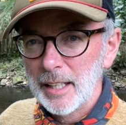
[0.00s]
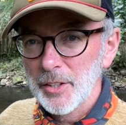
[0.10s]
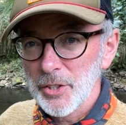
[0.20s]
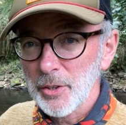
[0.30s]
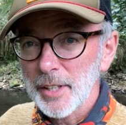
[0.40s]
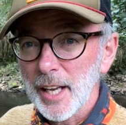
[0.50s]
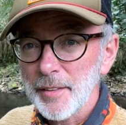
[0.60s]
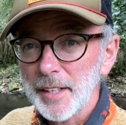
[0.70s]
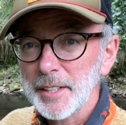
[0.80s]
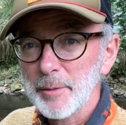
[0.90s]
And so, yeah,
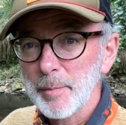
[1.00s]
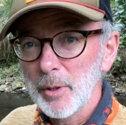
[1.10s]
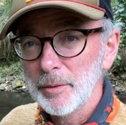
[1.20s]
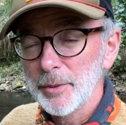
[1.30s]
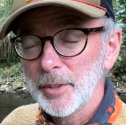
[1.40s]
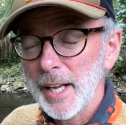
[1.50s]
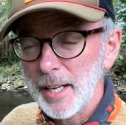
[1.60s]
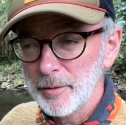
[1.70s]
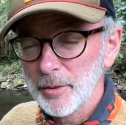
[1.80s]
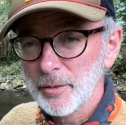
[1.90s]
they did Milford
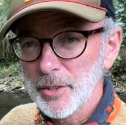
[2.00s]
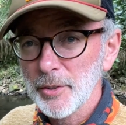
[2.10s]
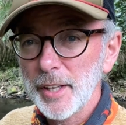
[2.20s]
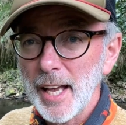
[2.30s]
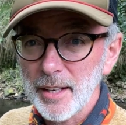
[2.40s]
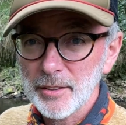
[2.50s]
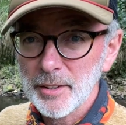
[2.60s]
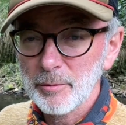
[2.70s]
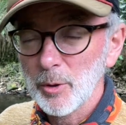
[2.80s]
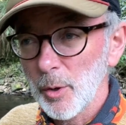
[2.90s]
Haven to the end,
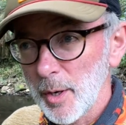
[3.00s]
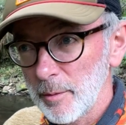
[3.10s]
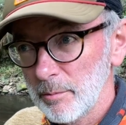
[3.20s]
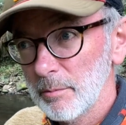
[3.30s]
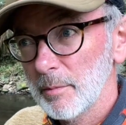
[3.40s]
going